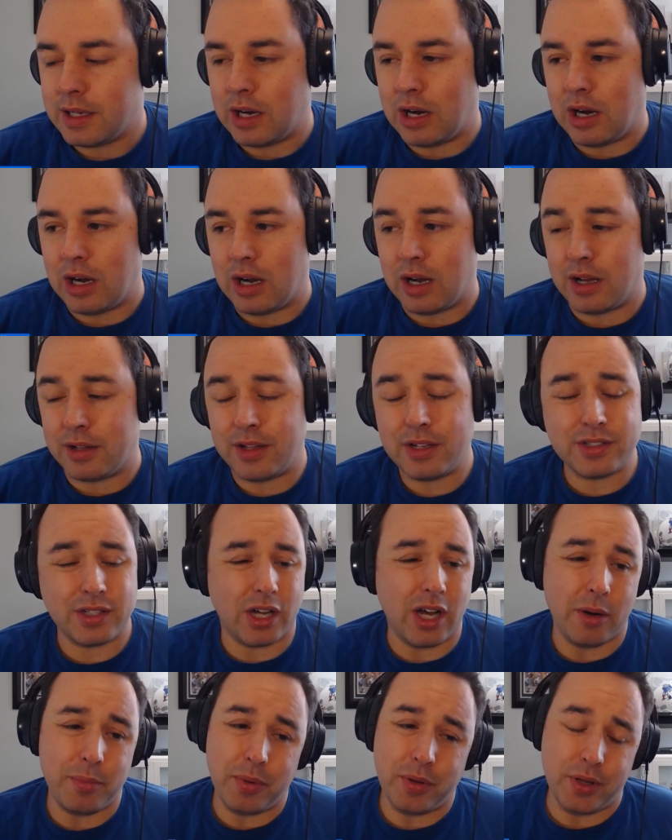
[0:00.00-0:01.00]
There's a
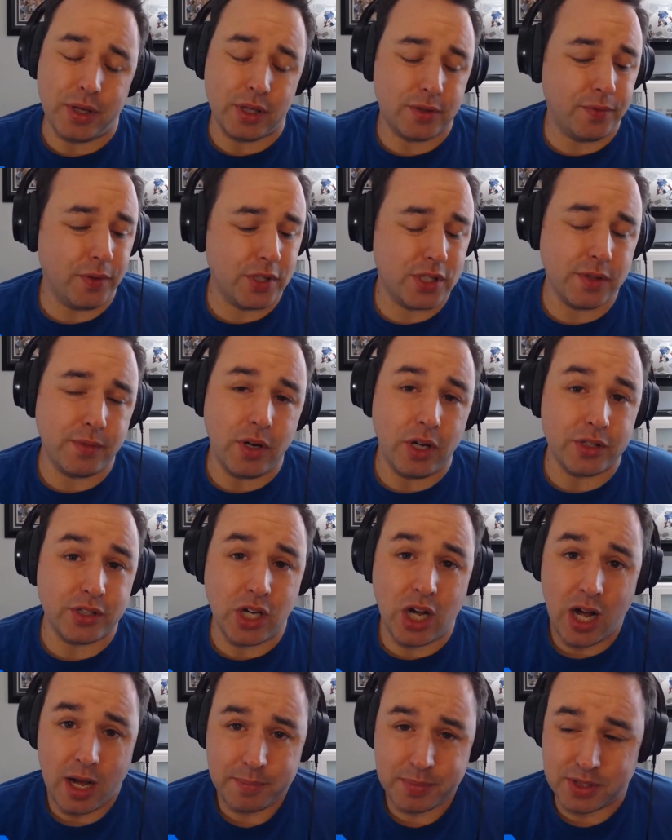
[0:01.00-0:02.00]
couple things. First of all,
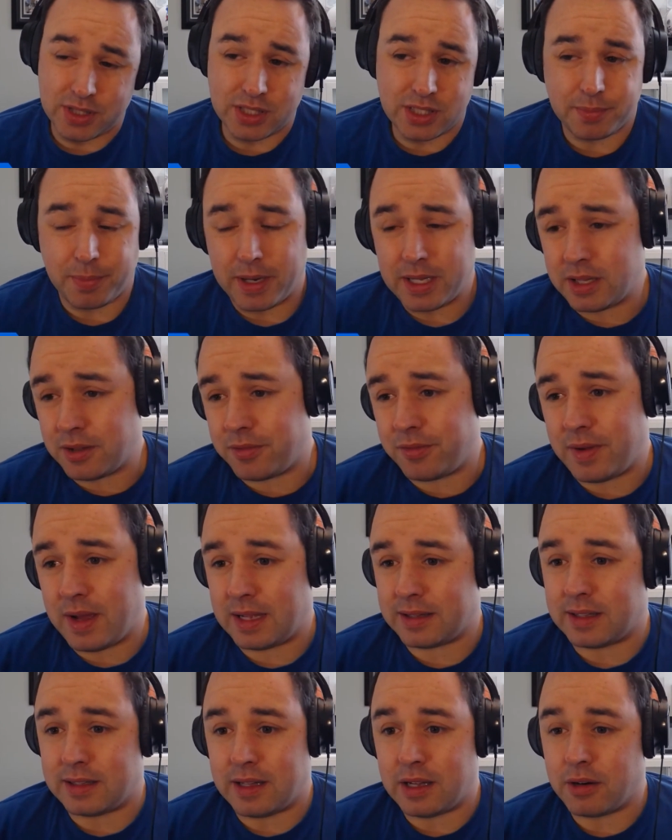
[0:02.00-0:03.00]
Topps, despite the
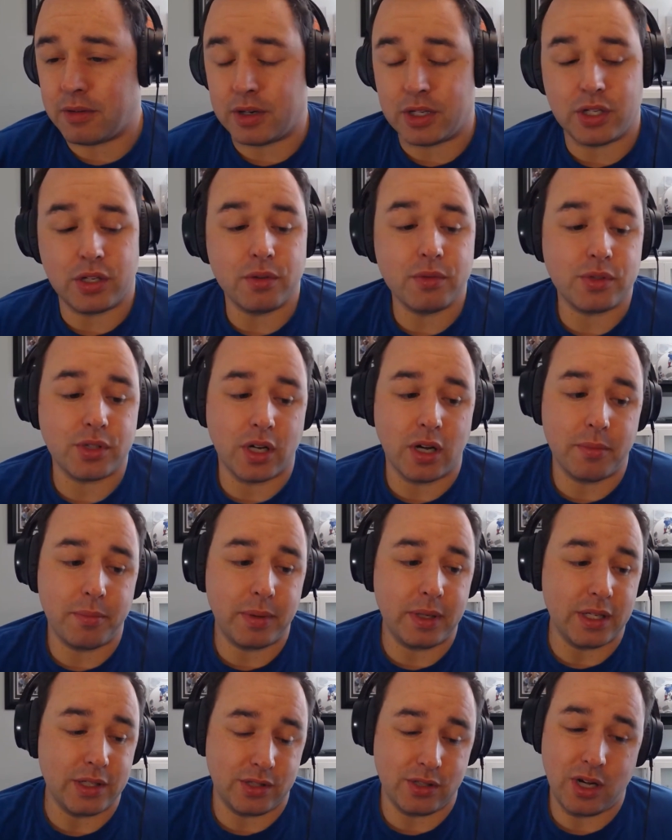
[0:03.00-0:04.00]
fact that they are a huge
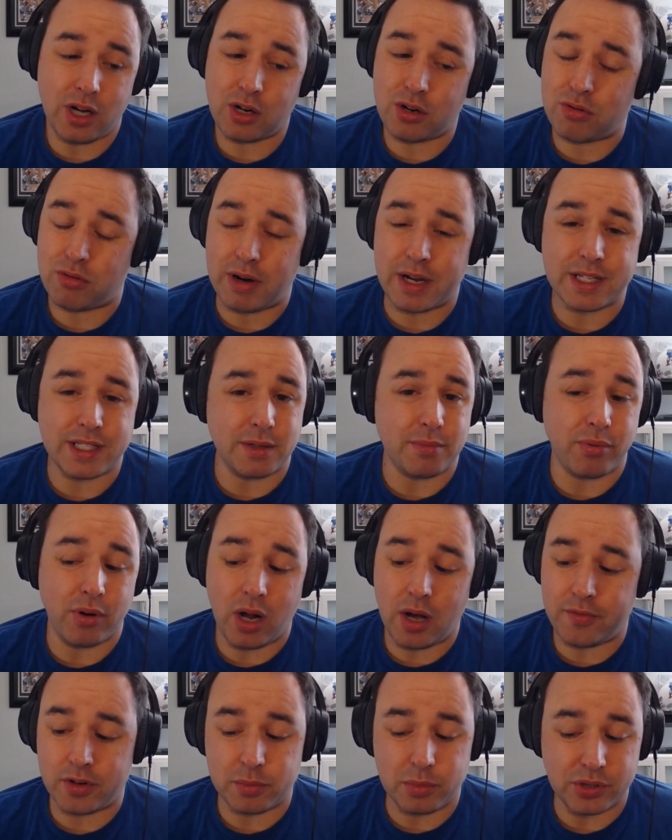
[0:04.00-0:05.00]
company, is not crazy
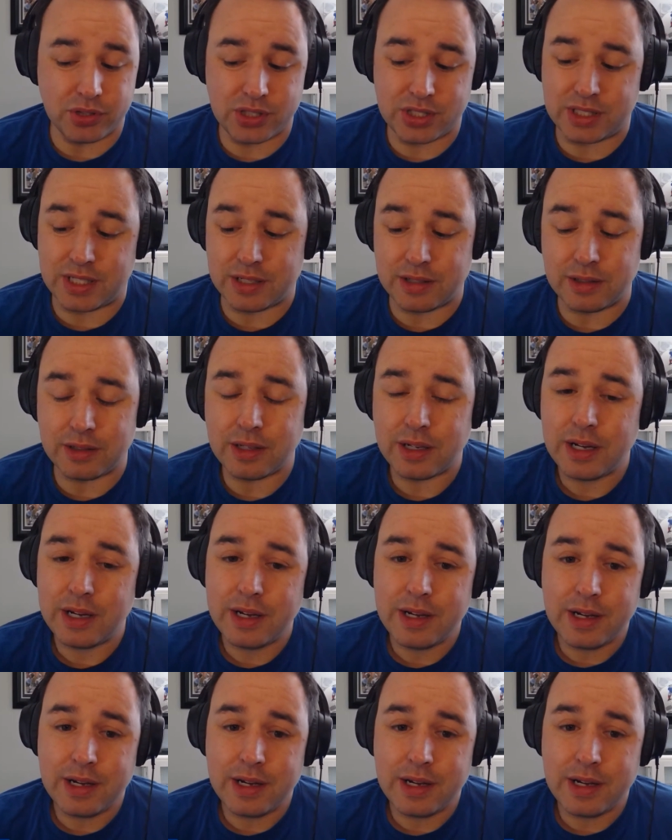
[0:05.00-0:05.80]
profitable still.